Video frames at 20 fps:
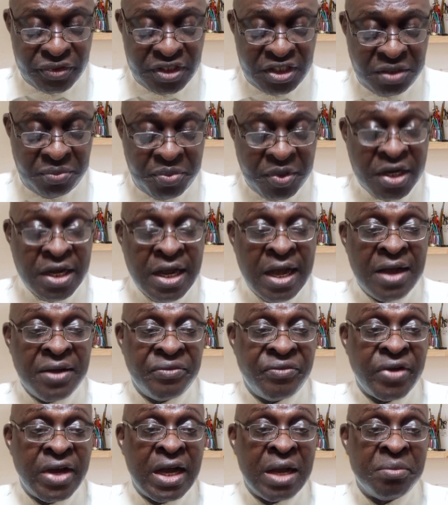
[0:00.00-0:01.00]

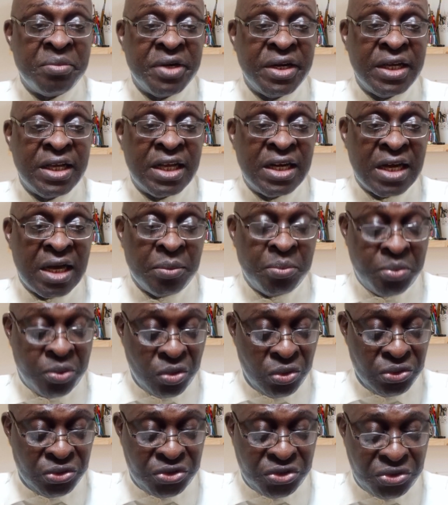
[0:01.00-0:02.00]
typical fire brigade
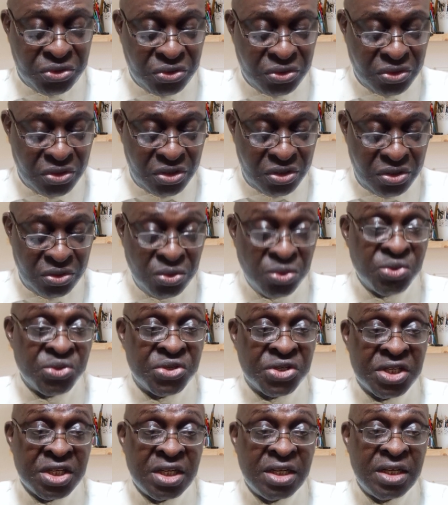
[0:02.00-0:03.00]
approach you
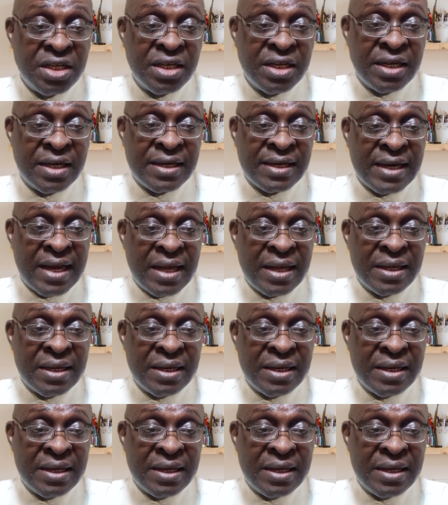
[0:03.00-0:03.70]
see in